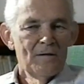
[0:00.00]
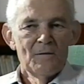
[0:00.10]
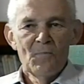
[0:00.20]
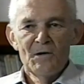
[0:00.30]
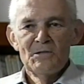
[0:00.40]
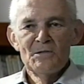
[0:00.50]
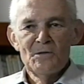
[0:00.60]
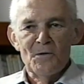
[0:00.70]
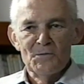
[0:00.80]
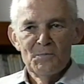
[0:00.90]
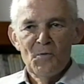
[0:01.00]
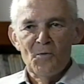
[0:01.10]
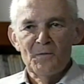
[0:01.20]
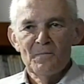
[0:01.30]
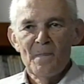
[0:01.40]
When she's
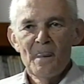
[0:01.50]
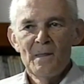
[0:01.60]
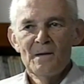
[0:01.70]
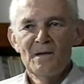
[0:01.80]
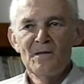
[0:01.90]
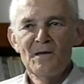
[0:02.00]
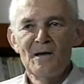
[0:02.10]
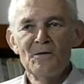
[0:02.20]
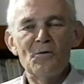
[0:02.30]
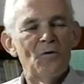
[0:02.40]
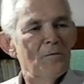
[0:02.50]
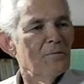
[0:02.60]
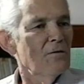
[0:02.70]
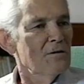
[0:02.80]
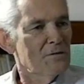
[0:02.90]
outspoken, in the end you come
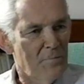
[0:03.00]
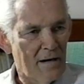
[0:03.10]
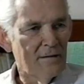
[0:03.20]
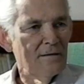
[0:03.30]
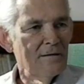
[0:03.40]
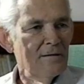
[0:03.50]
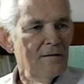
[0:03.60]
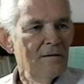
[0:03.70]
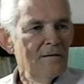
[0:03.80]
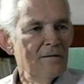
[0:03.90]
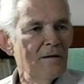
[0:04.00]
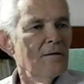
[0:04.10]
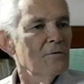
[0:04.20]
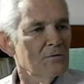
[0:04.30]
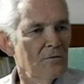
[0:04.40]
to respect that
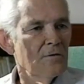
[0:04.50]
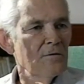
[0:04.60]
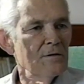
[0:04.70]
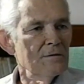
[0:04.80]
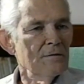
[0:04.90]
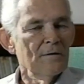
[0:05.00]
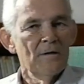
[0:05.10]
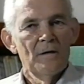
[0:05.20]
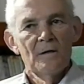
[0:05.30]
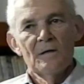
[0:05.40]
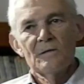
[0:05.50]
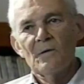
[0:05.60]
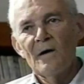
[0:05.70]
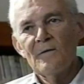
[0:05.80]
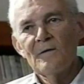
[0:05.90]
there was a good reason. So
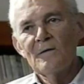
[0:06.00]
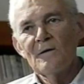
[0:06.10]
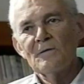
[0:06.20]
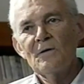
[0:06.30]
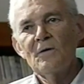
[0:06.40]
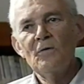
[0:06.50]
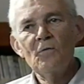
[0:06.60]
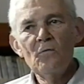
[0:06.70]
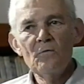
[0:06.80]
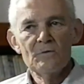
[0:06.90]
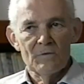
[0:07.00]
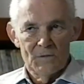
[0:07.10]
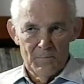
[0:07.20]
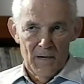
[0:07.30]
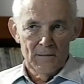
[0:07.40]
I think there is huge
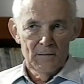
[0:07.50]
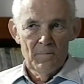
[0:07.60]
respect.